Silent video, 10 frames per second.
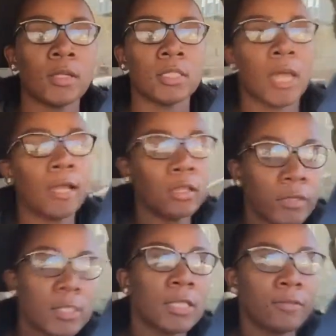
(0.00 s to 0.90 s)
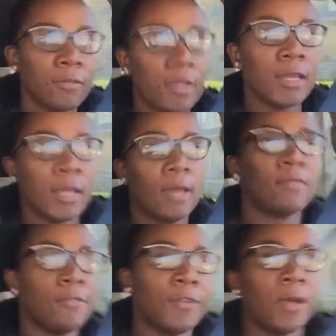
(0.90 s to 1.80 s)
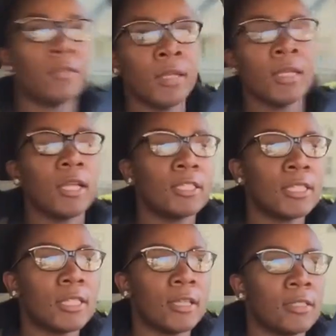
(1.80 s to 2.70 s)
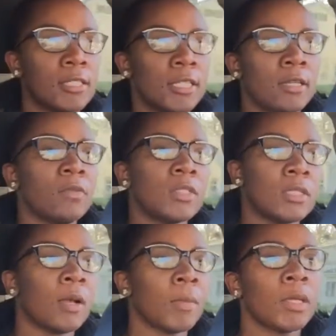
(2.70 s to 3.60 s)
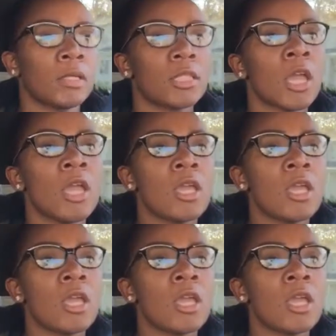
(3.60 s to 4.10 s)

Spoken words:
Tyler and Tiffany have very sensitive stomachs.